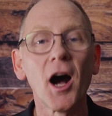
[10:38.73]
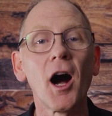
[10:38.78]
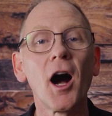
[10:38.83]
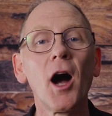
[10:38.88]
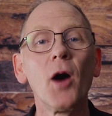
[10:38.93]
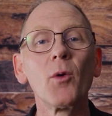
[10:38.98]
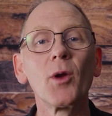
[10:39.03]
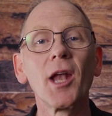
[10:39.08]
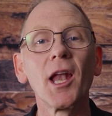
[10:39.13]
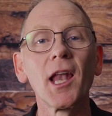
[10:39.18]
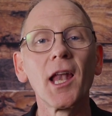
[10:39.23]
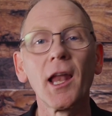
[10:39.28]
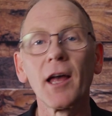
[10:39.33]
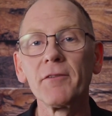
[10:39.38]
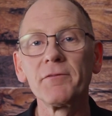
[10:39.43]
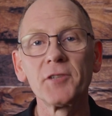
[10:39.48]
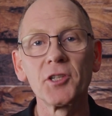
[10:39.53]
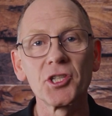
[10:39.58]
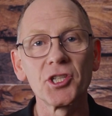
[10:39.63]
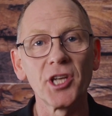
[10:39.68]
I would
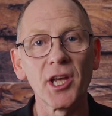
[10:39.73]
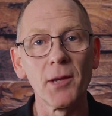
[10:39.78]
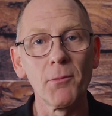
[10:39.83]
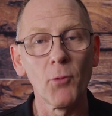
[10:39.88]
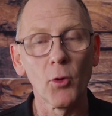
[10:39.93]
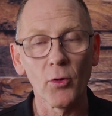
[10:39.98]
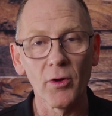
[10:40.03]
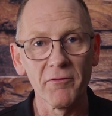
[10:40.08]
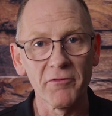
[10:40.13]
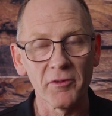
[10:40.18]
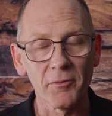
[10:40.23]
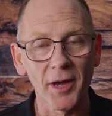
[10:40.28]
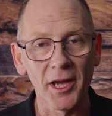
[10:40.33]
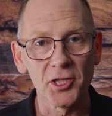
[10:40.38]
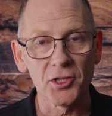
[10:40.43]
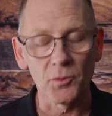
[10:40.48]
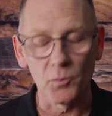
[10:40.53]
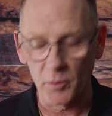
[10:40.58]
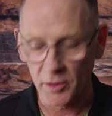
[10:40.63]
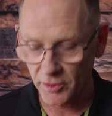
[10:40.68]
love to share more
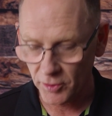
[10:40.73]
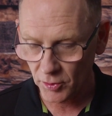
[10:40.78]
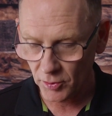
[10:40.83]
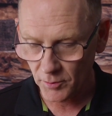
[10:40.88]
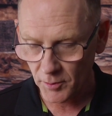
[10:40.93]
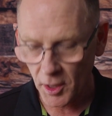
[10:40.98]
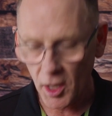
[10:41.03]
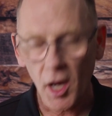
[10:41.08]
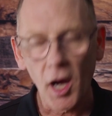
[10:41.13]
information with you.